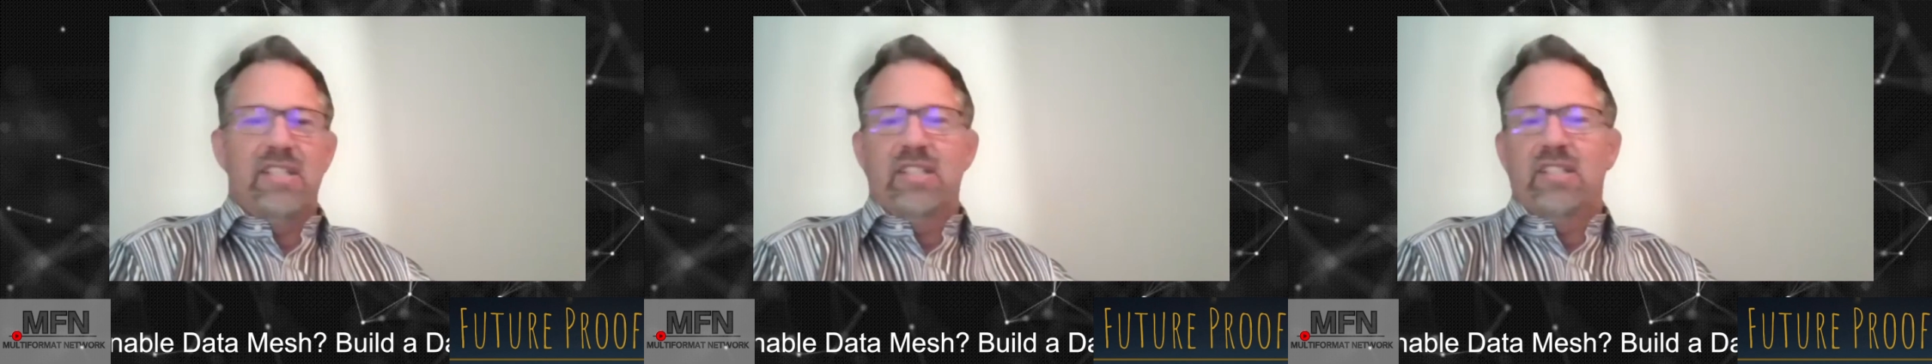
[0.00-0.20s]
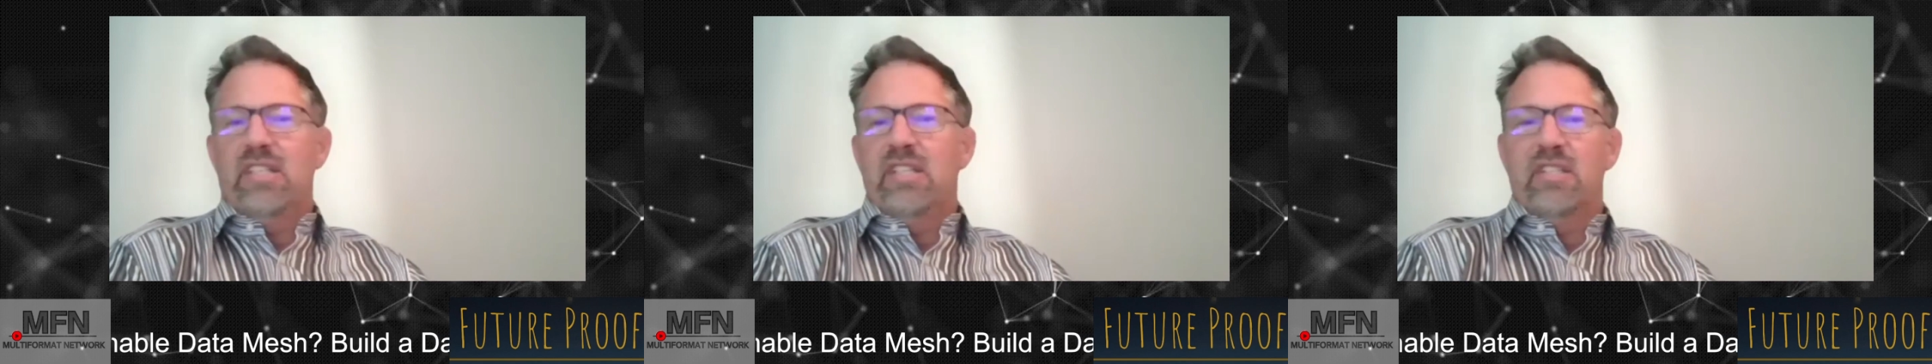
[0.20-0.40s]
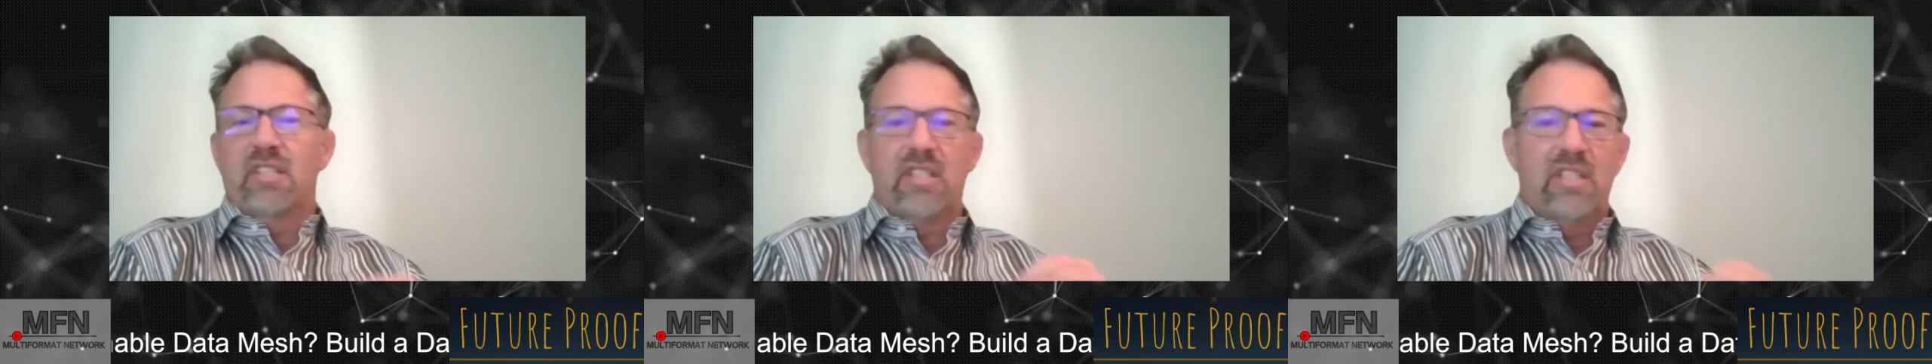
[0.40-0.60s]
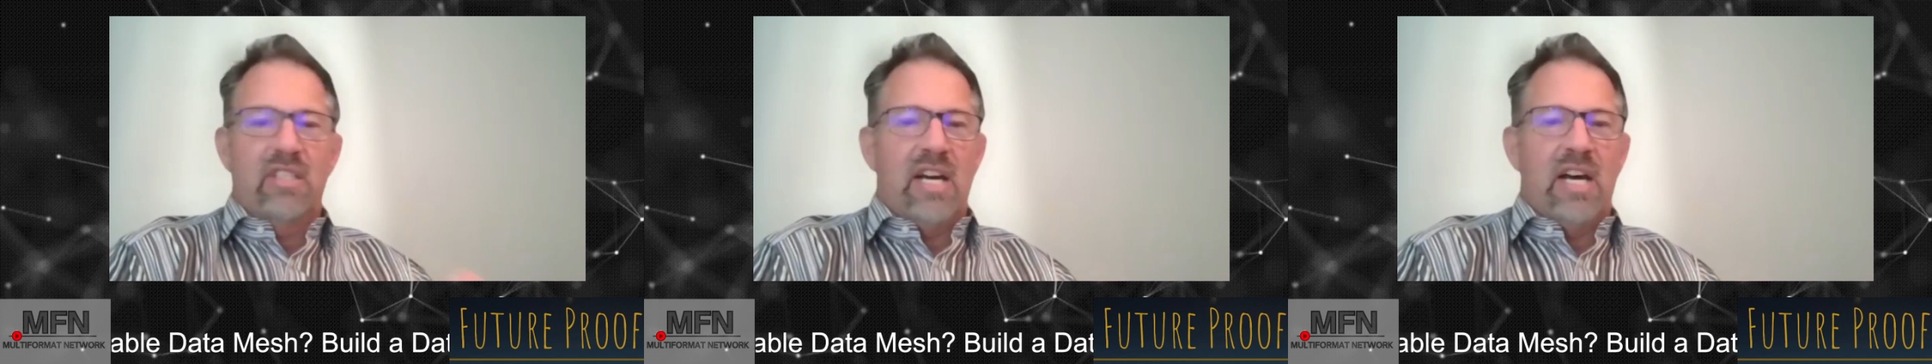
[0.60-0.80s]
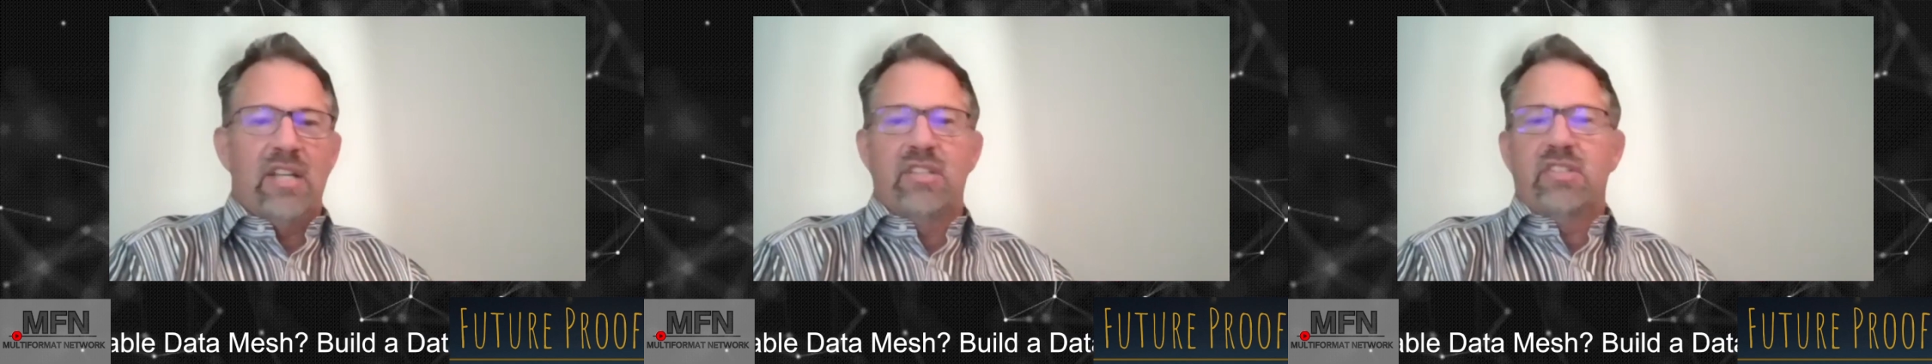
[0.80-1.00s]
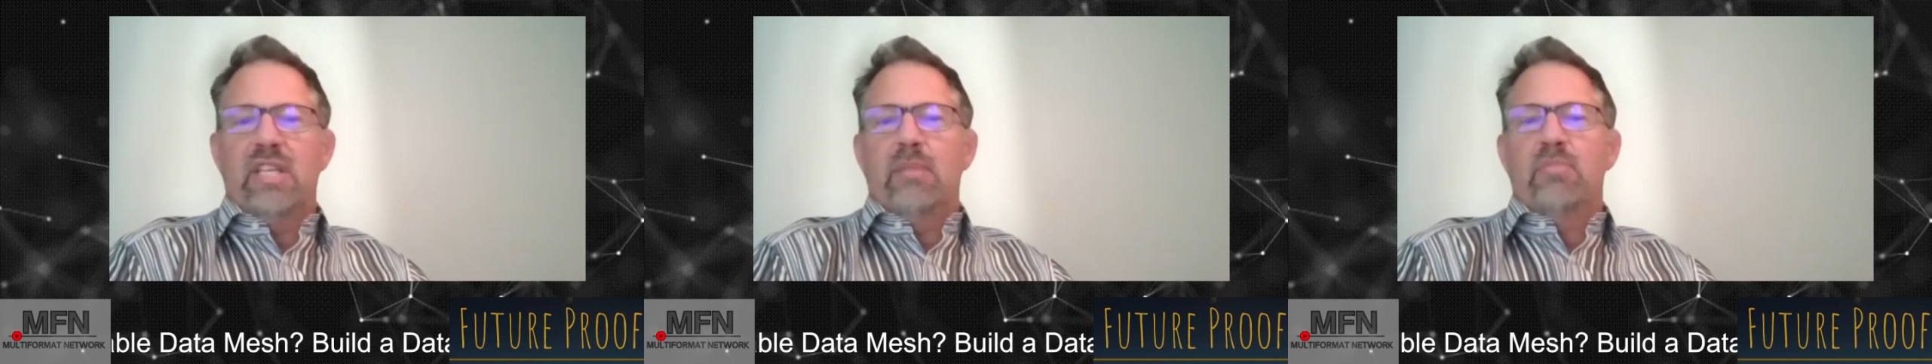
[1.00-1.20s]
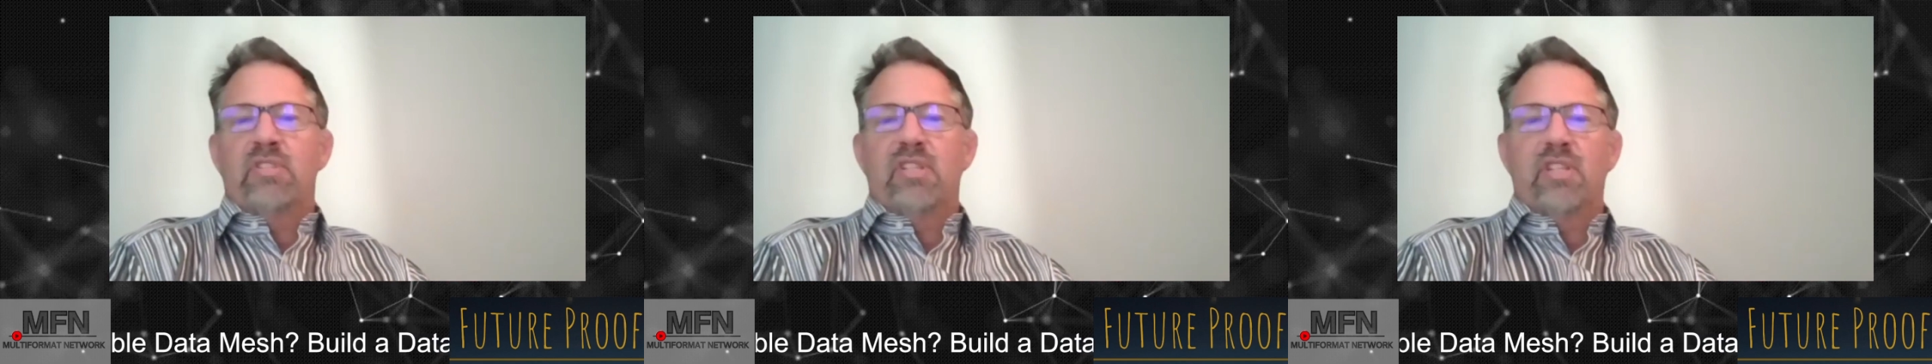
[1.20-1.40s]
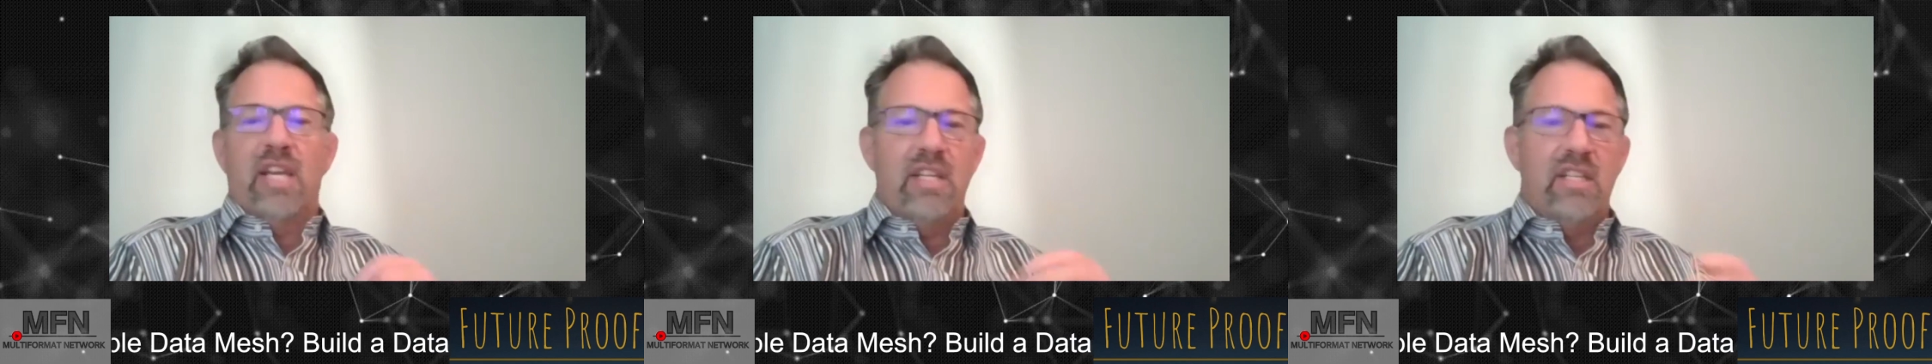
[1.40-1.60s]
entities and concepts and